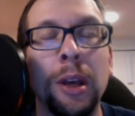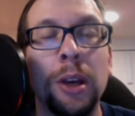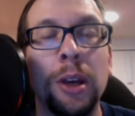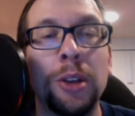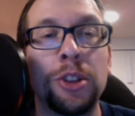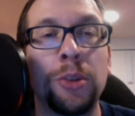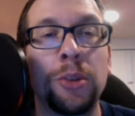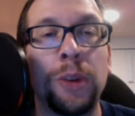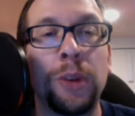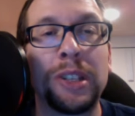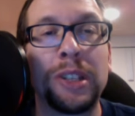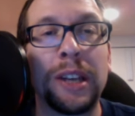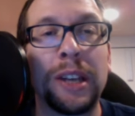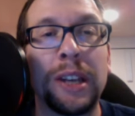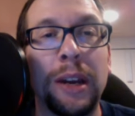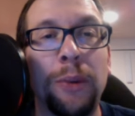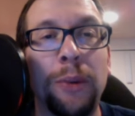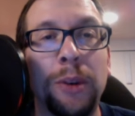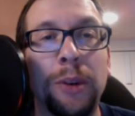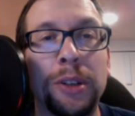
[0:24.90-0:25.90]
So once again, I
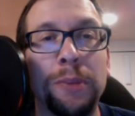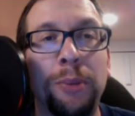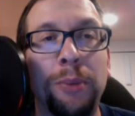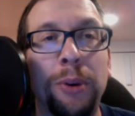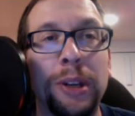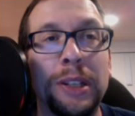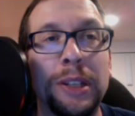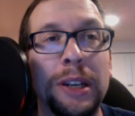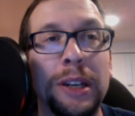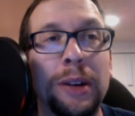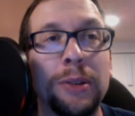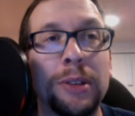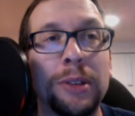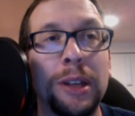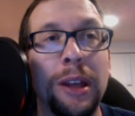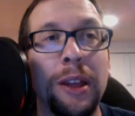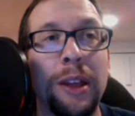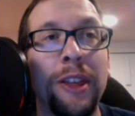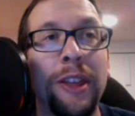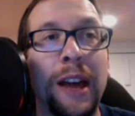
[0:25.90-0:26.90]
want to point out
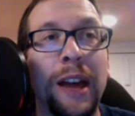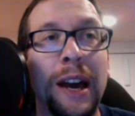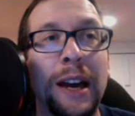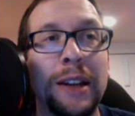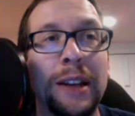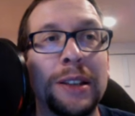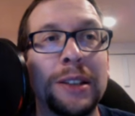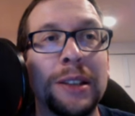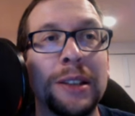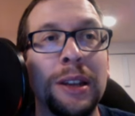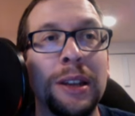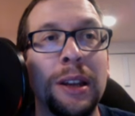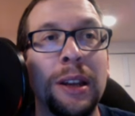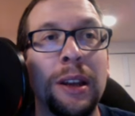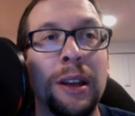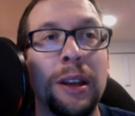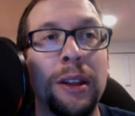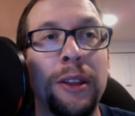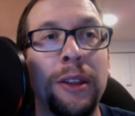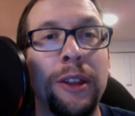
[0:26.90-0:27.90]
that
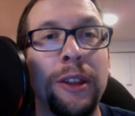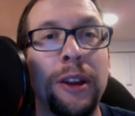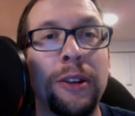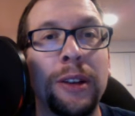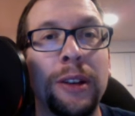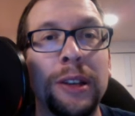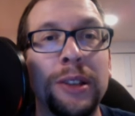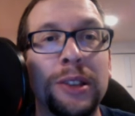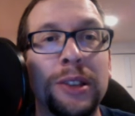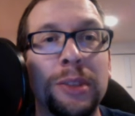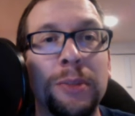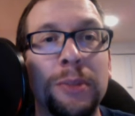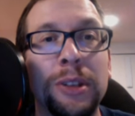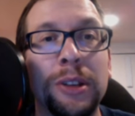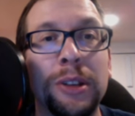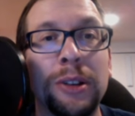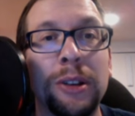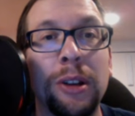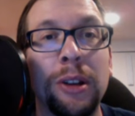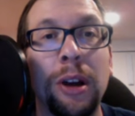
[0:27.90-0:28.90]
there is some
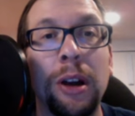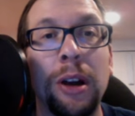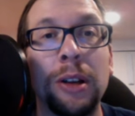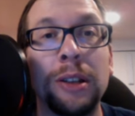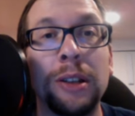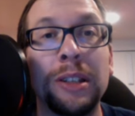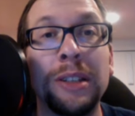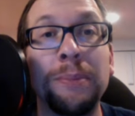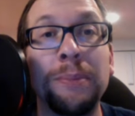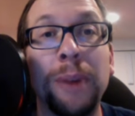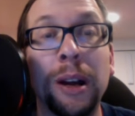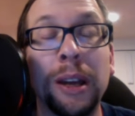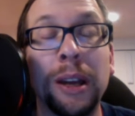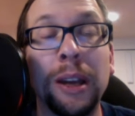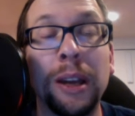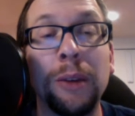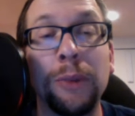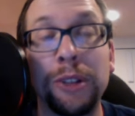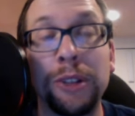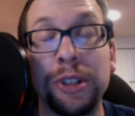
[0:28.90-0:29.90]
material on
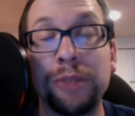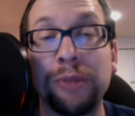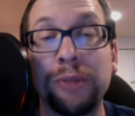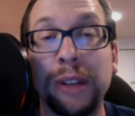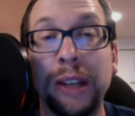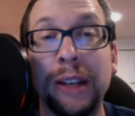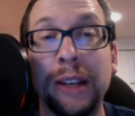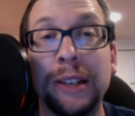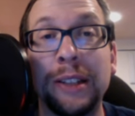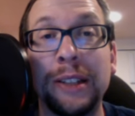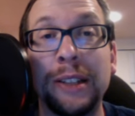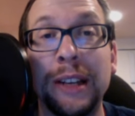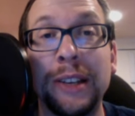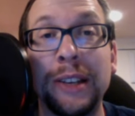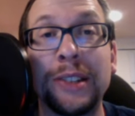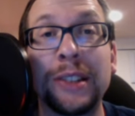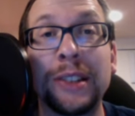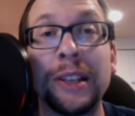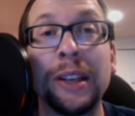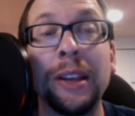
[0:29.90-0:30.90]
debugging, which is related to
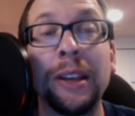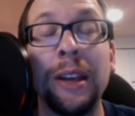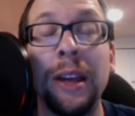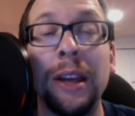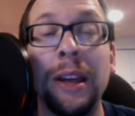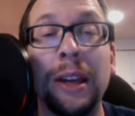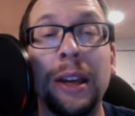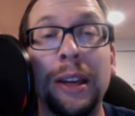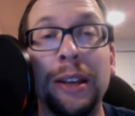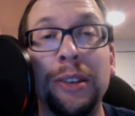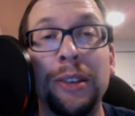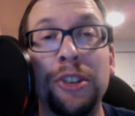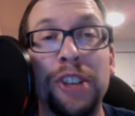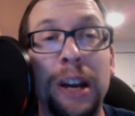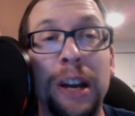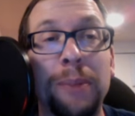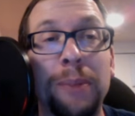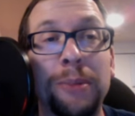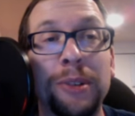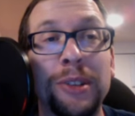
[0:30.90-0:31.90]
testing, in
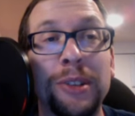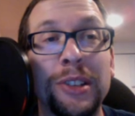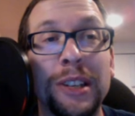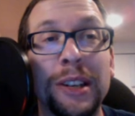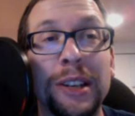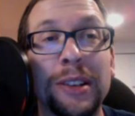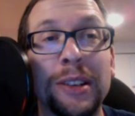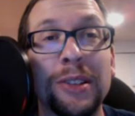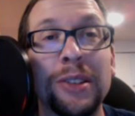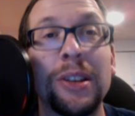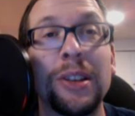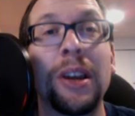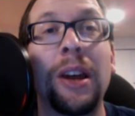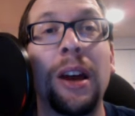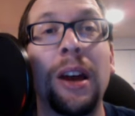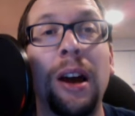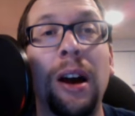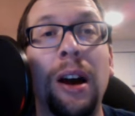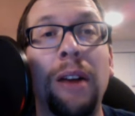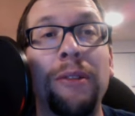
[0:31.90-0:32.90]
Chapter 6
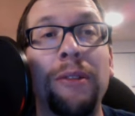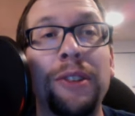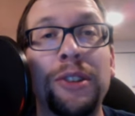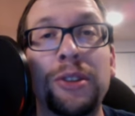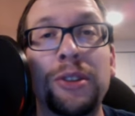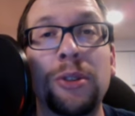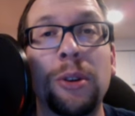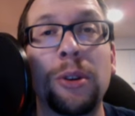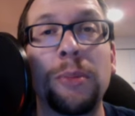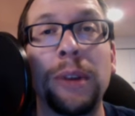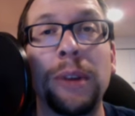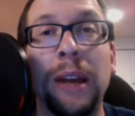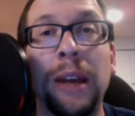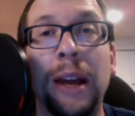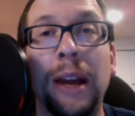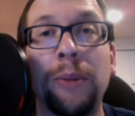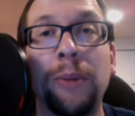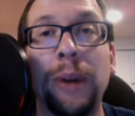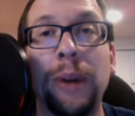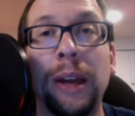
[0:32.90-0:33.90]
of the Stormy
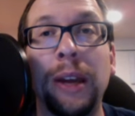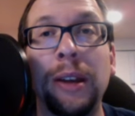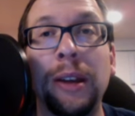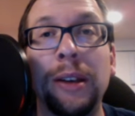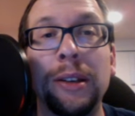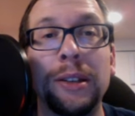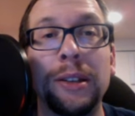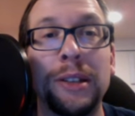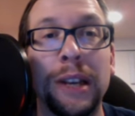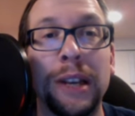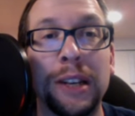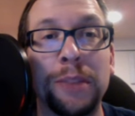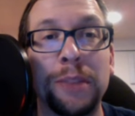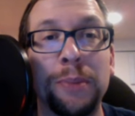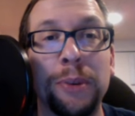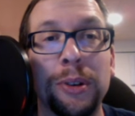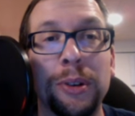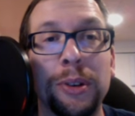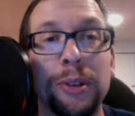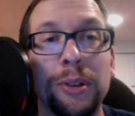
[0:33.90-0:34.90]
Attaway
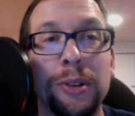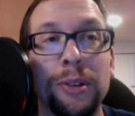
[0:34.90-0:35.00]
textbook.